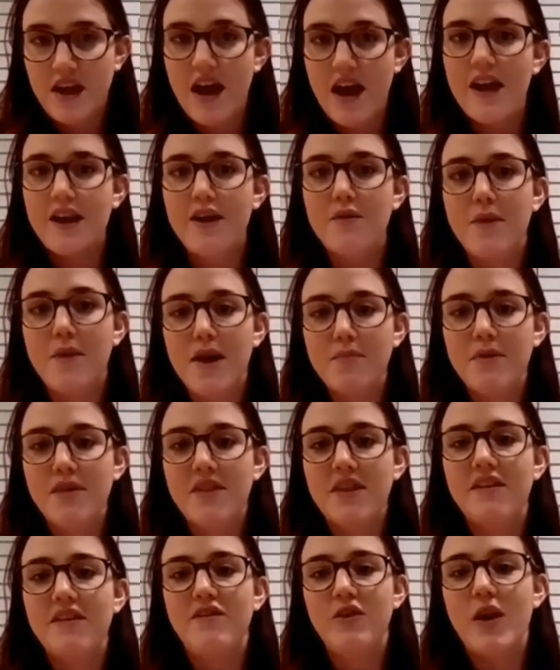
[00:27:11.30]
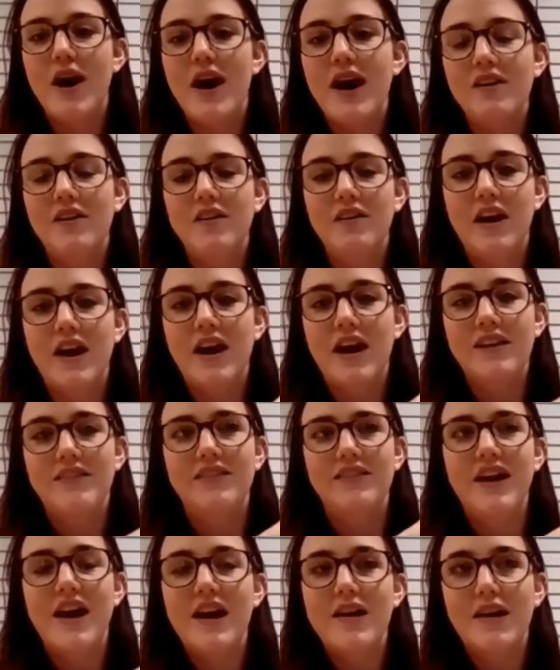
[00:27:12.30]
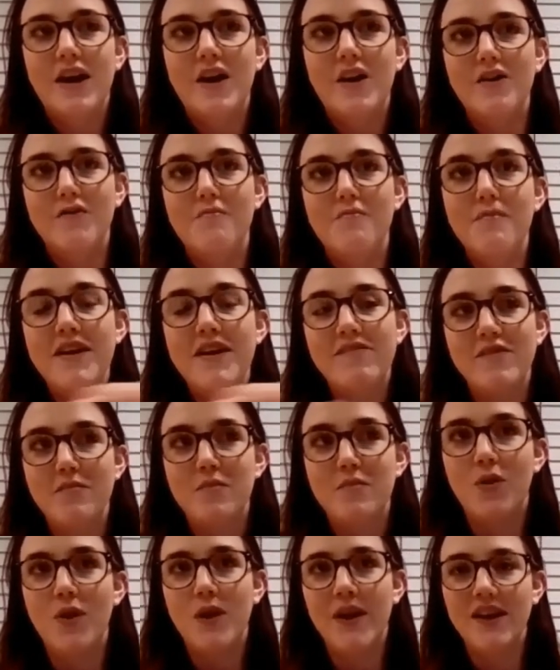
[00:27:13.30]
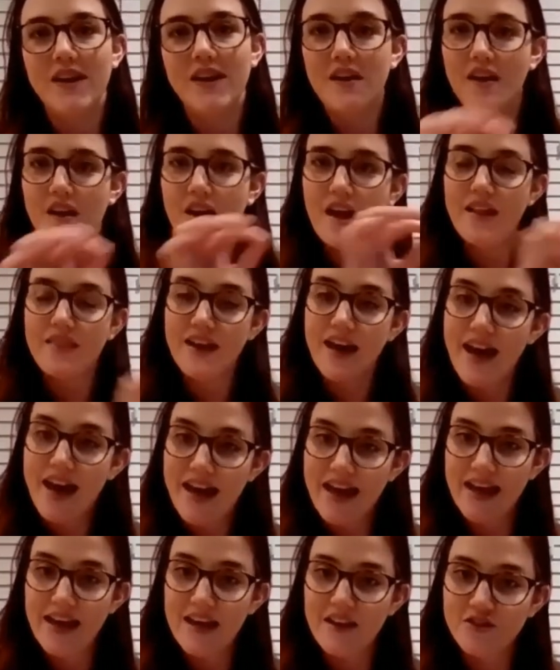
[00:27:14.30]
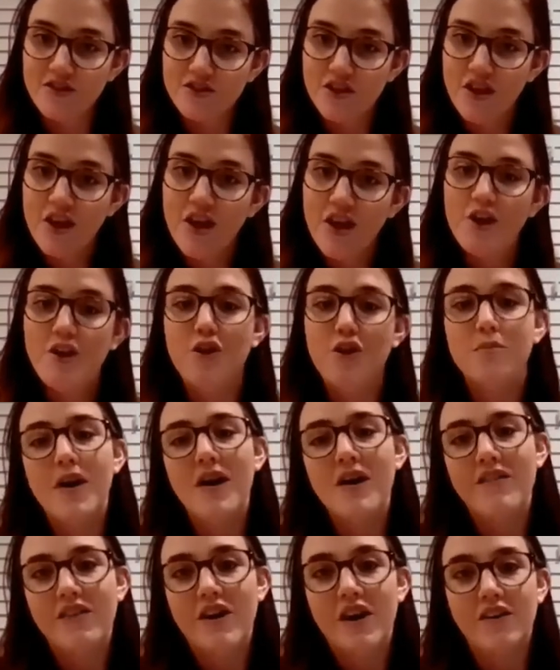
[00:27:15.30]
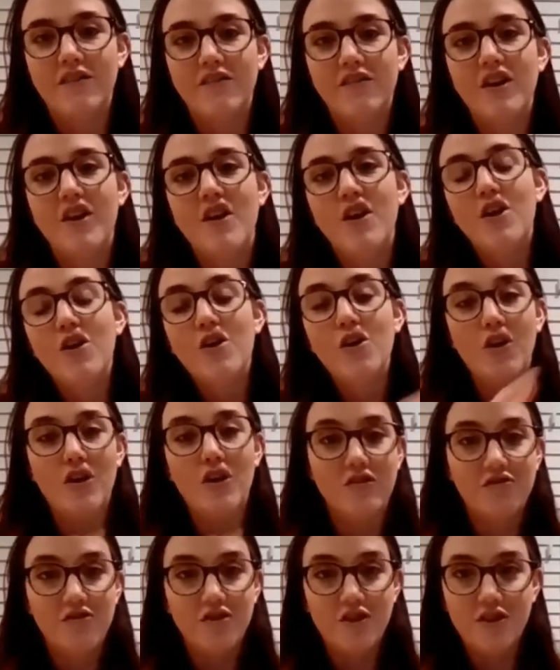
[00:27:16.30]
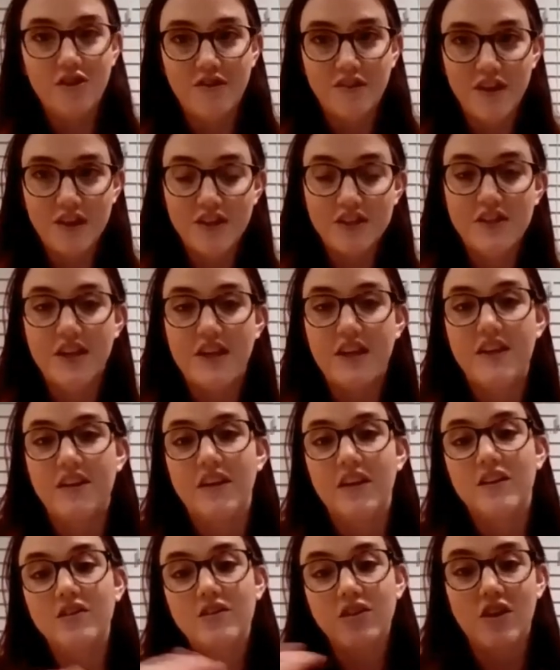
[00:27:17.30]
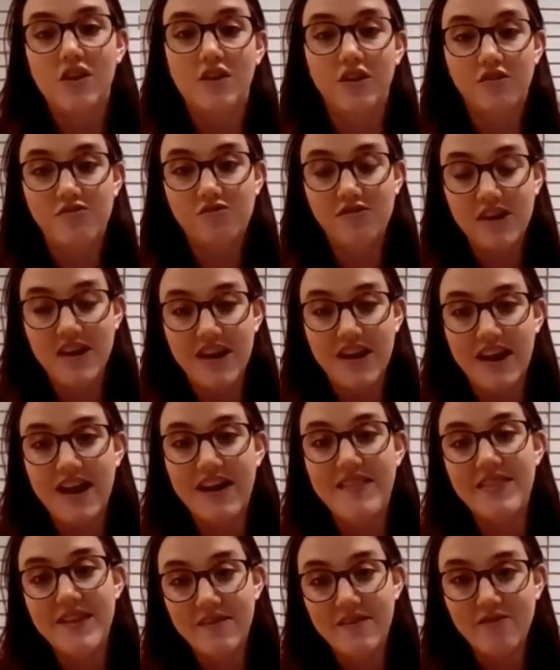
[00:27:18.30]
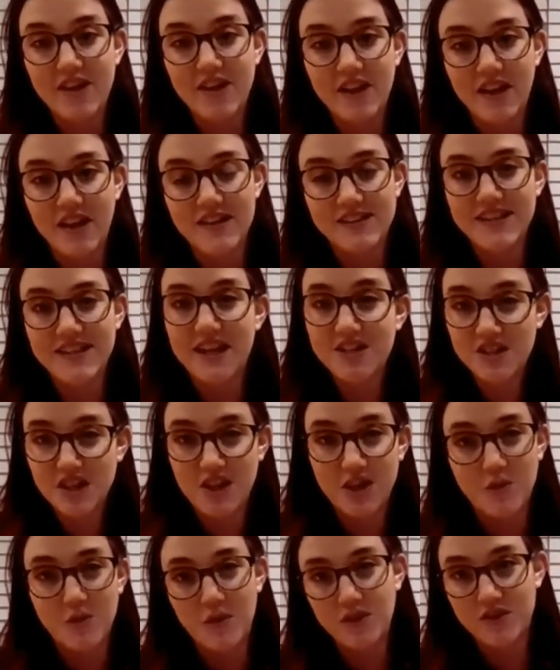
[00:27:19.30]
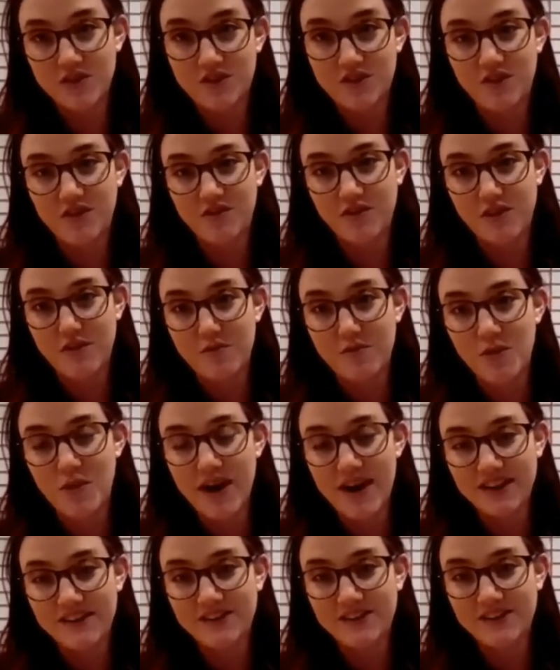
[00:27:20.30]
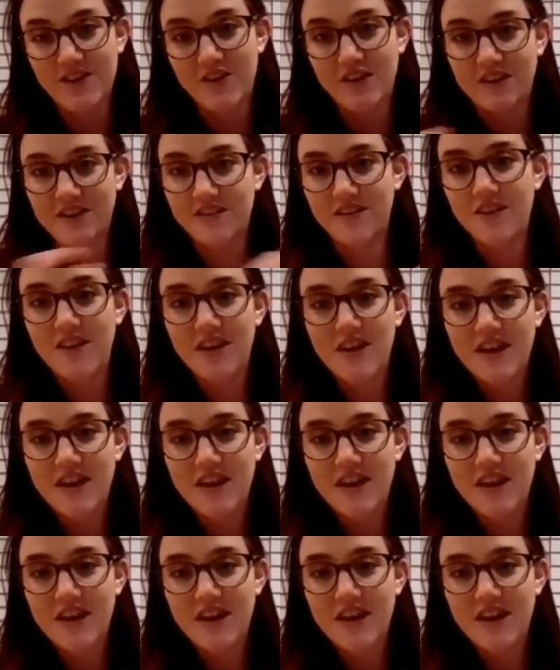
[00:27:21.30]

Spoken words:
And it might be that if you hadn't had that kind of pivot point at that age, you might have kind of gone through university and like started a career and then realized actually you wanted to do something more hands-on. And